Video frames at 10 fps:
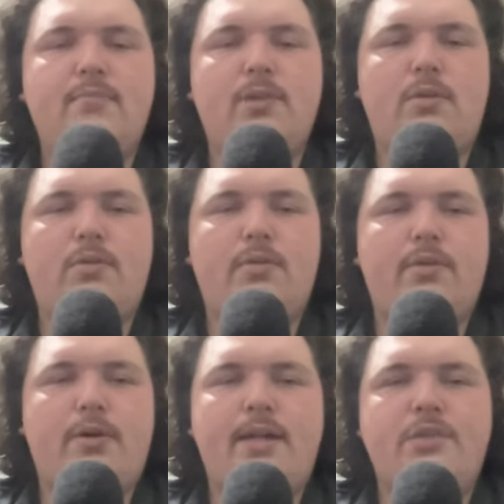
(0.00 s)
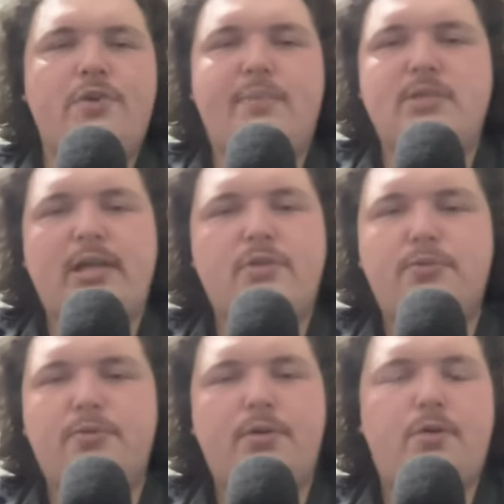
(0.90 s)
you know, their 82-game
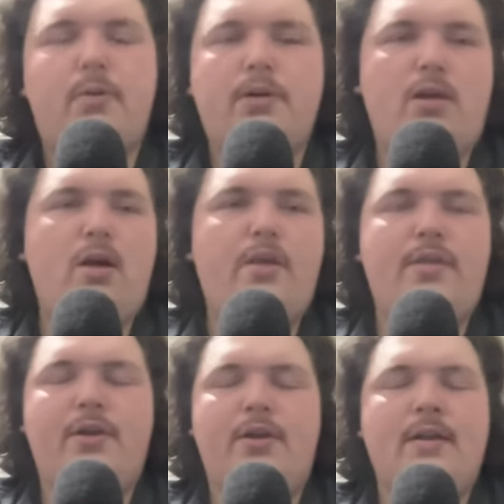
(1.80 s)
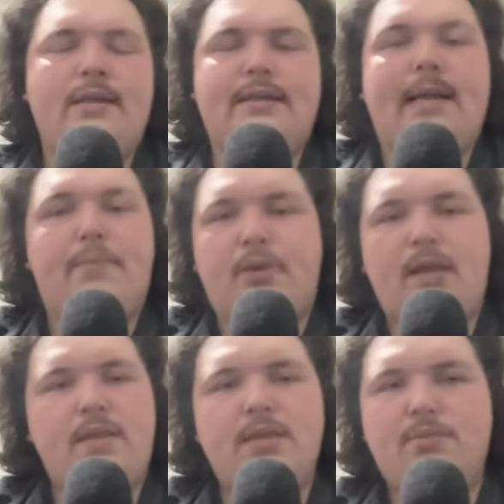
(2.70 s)
schedule and they're going along and they're not
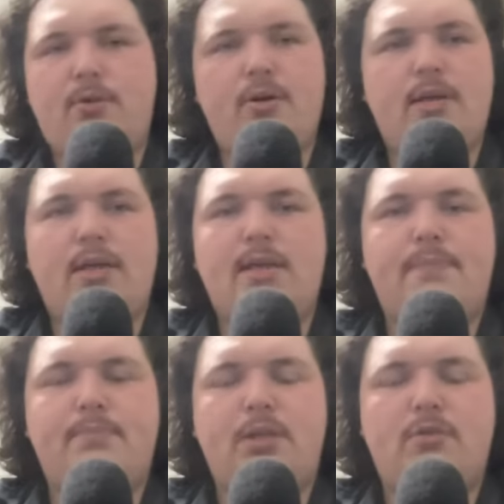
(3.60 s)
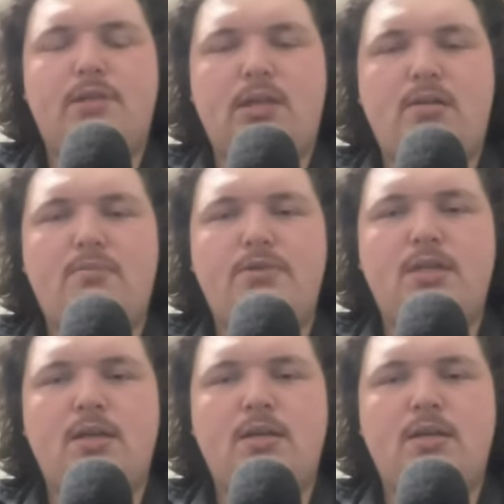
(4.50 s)
playing these marquee, you know, teams,